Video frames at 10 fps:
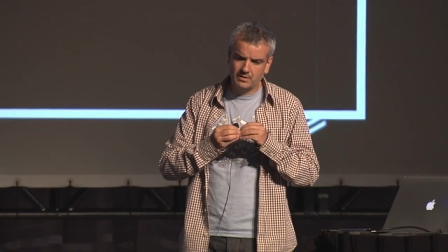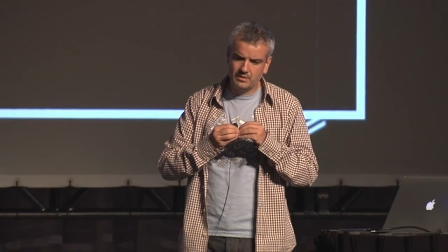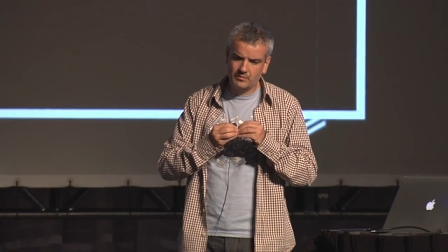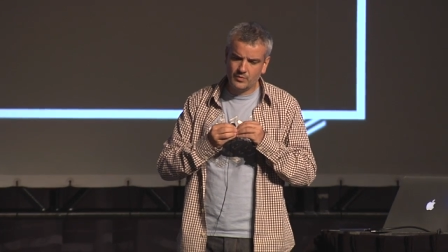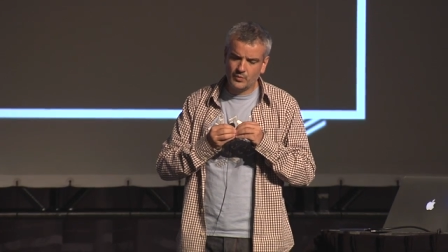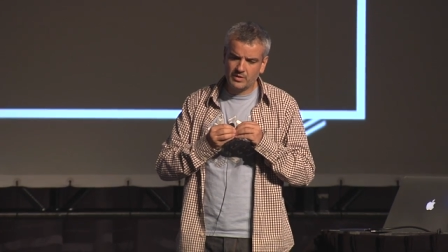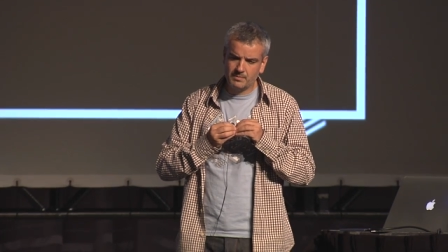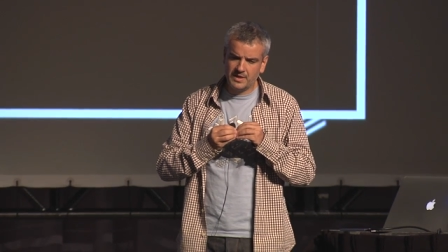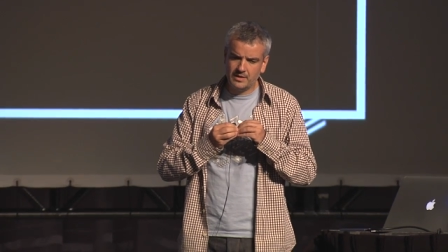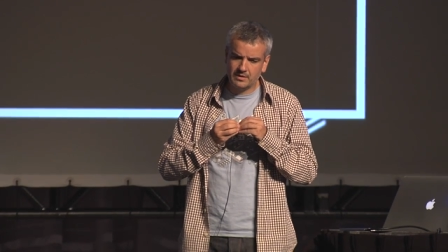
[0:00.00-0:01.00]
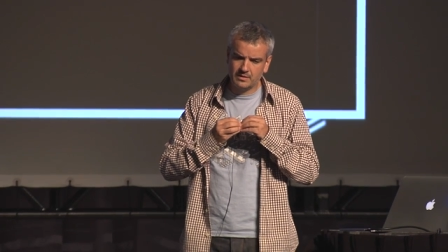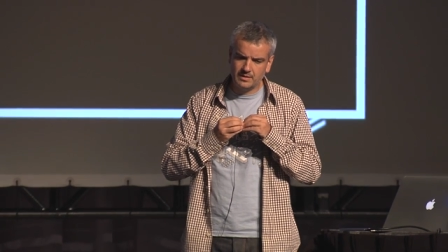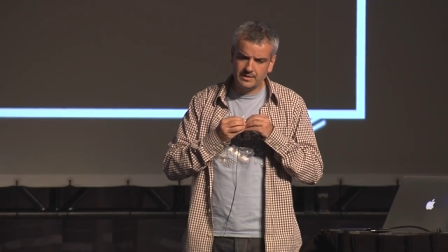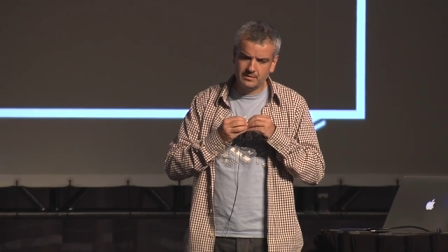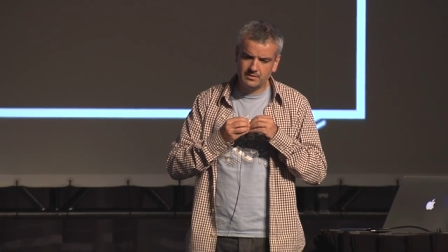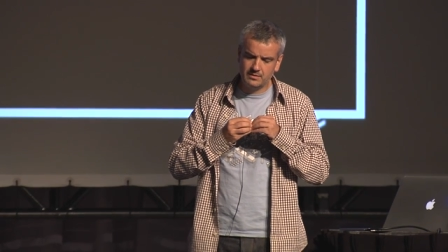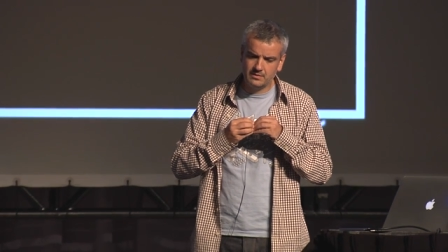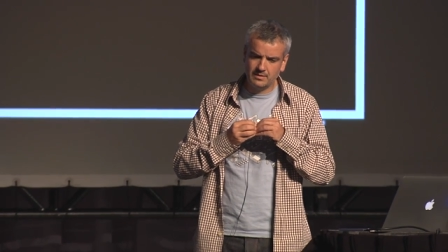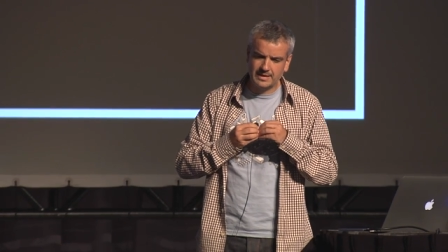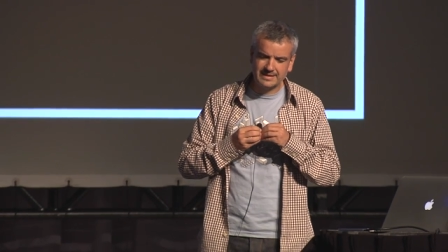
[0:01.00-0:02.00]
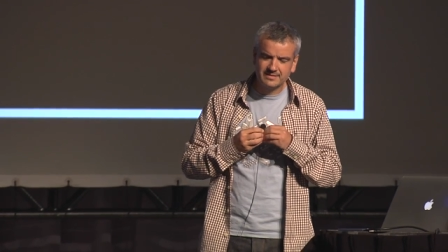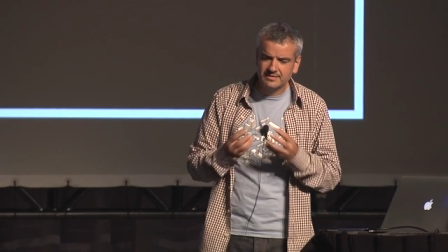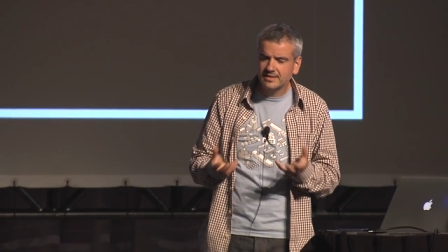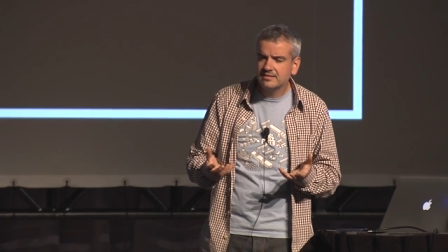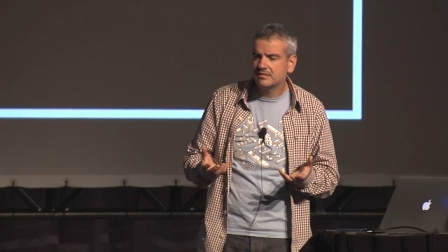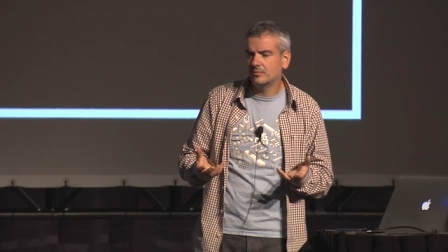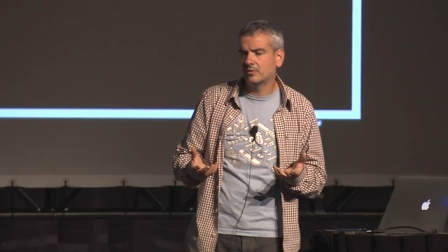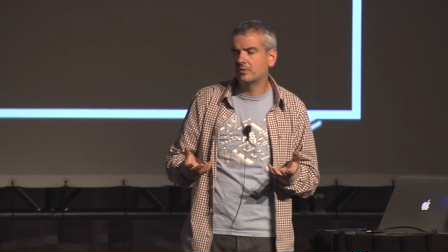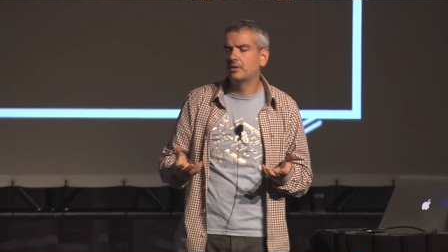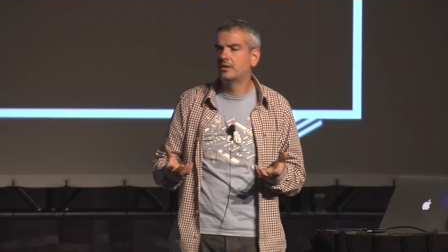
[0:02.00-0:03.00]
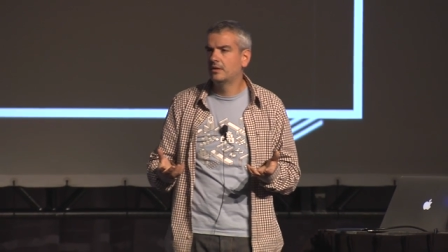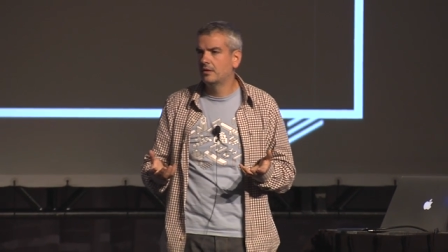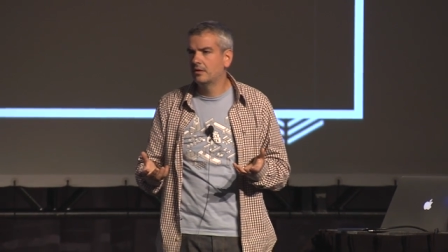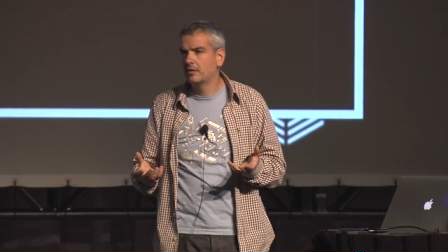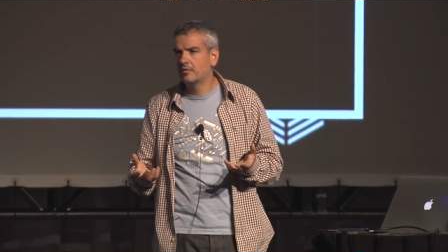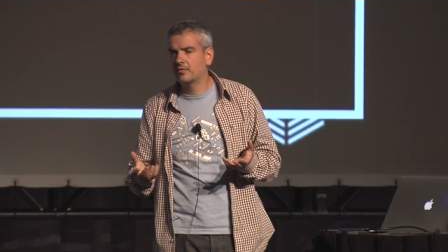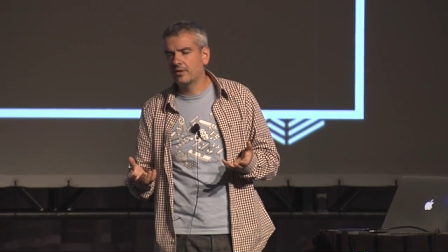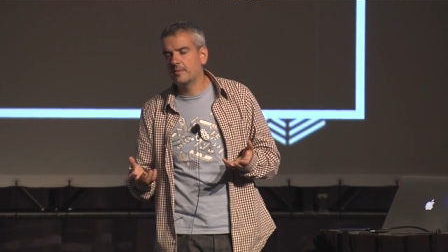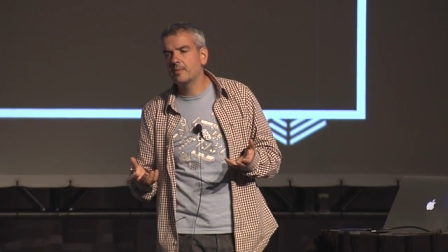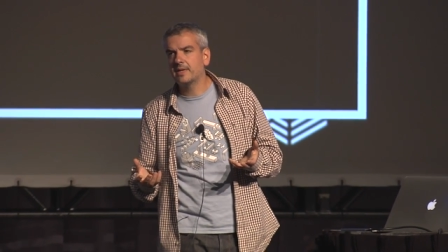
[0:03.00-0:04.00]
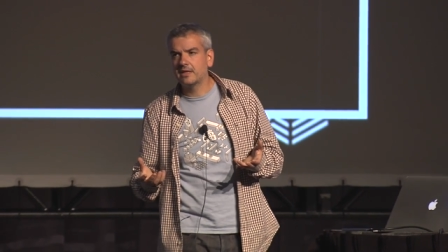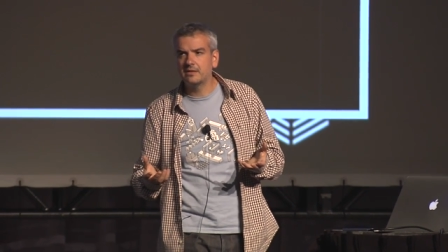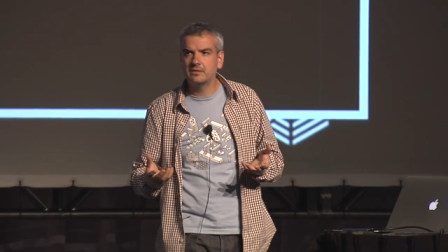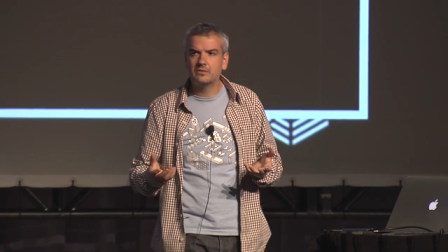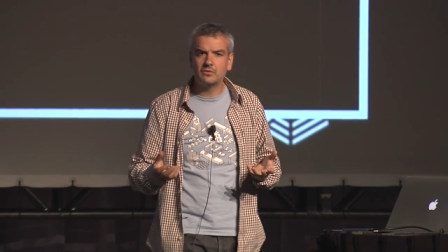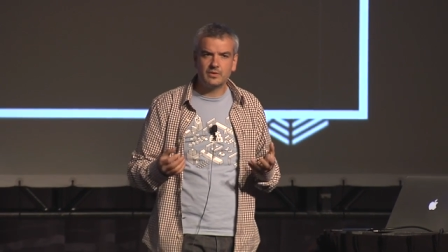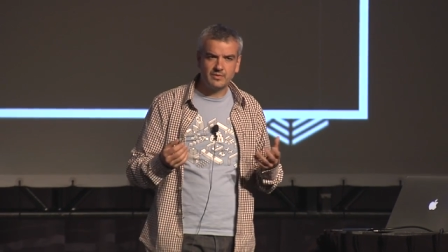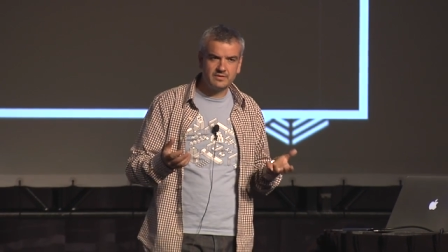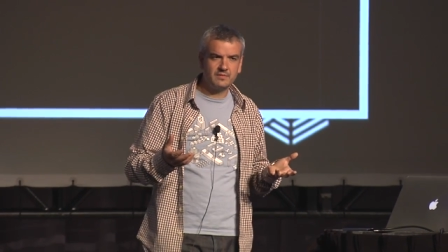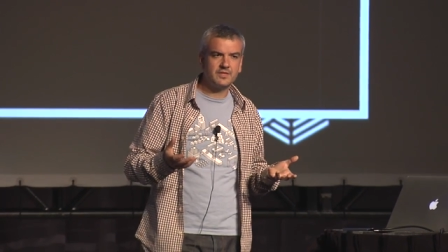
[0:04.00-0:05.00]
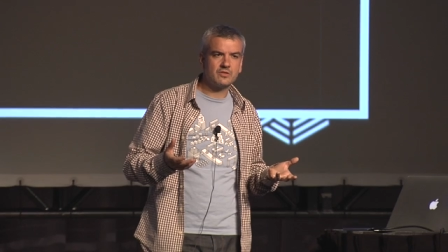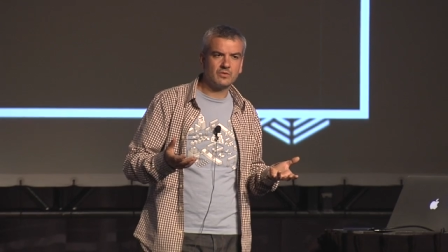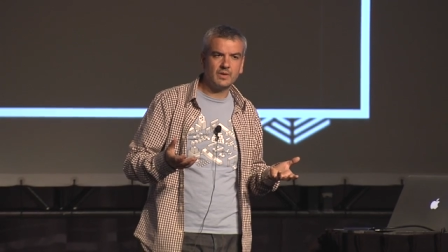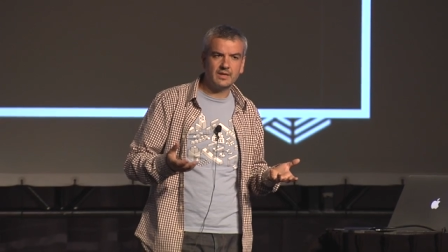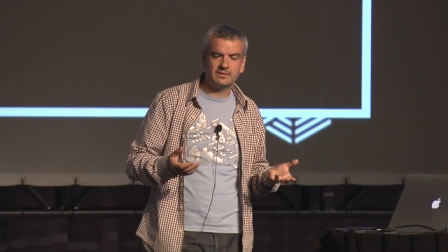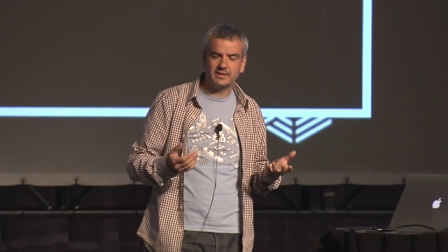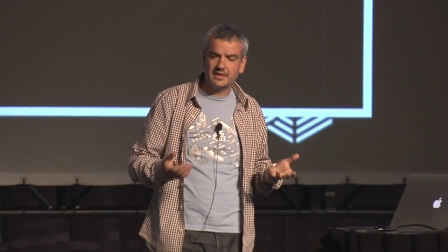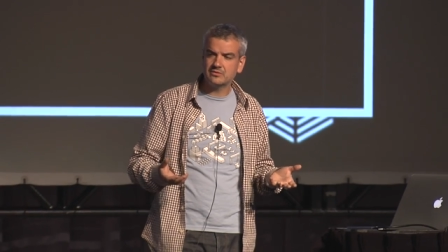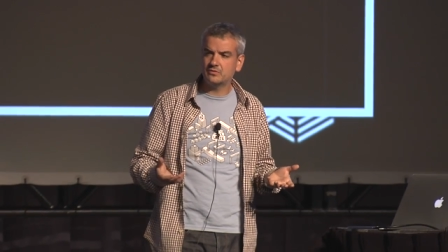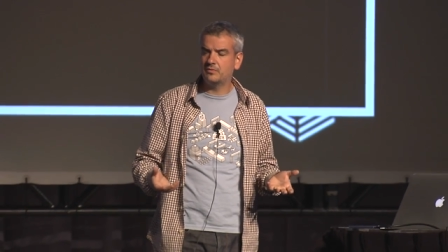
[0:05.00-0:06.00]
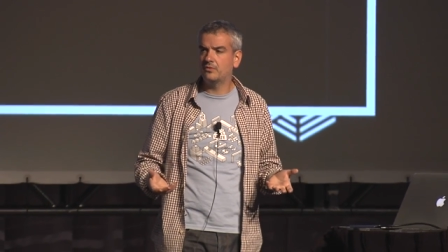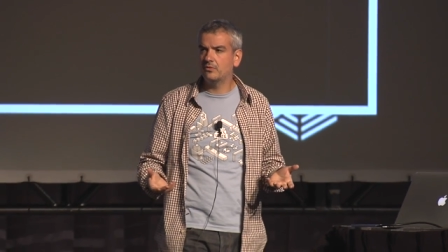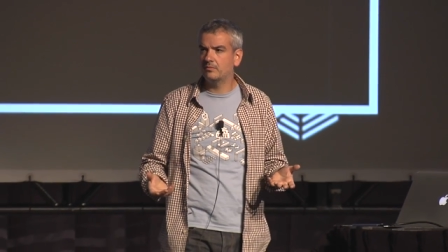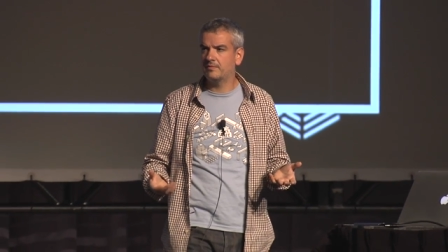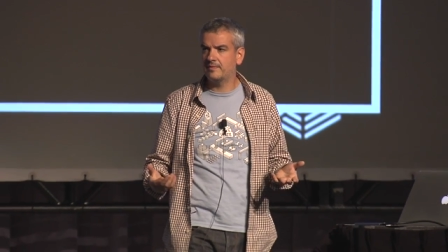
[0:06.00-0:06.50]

want to make it accessible for everybody to increase the visual quality, it has to flow